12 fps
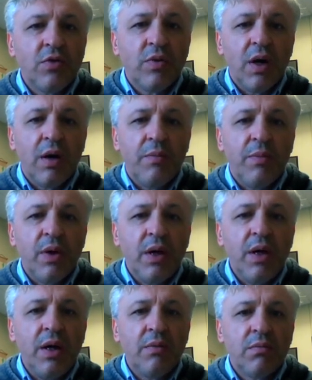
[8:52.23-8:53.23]
of
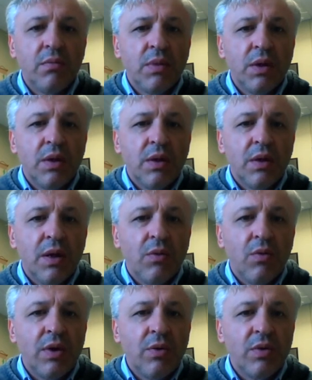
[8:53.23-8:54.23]

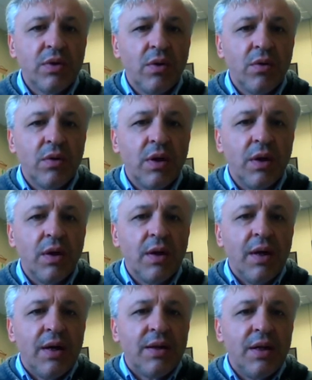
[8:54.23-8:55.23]
what's going on here?
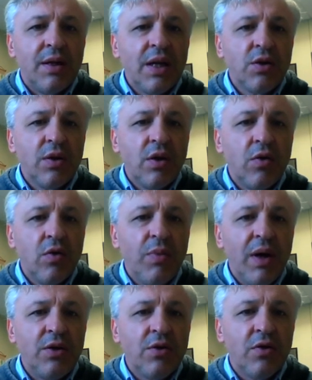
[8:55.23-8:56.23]
There is actually a whole
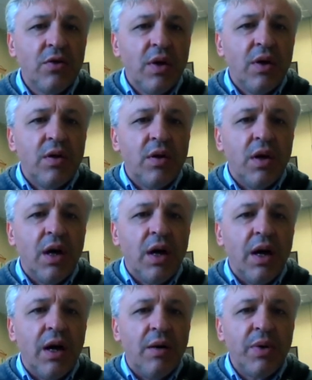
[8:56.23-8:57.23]
bunch of
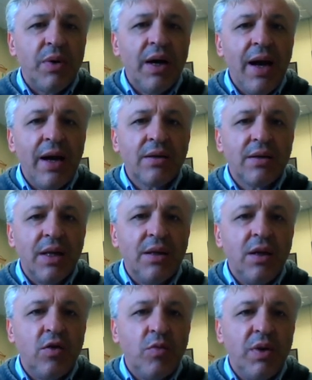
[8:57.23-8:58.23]
prereqs that
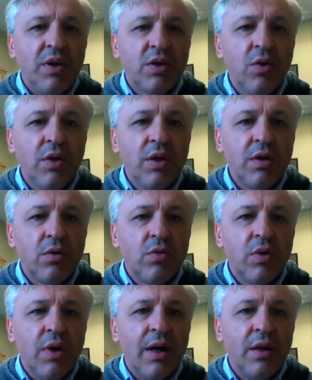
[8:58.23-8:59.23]
need to be installed
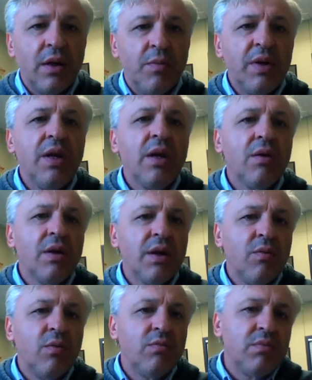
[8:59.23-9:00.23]
to run. In particular,
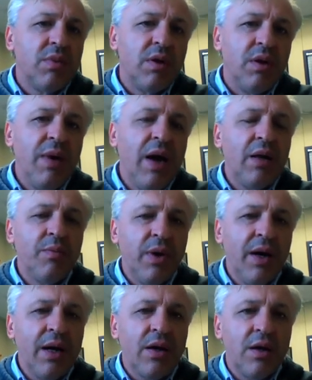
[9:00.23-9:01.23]
the main
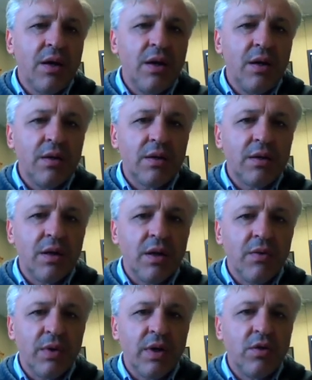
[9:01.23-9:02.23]
prereq here is
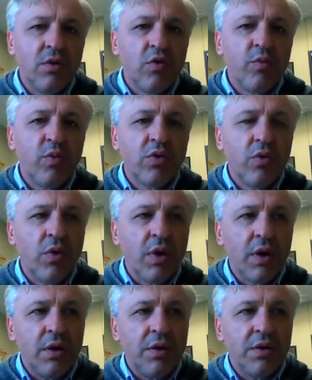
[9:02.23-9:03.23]
for this notebook to
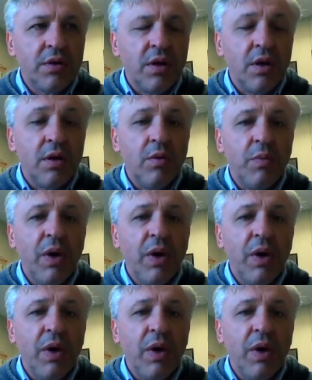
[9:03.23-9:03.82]
work is the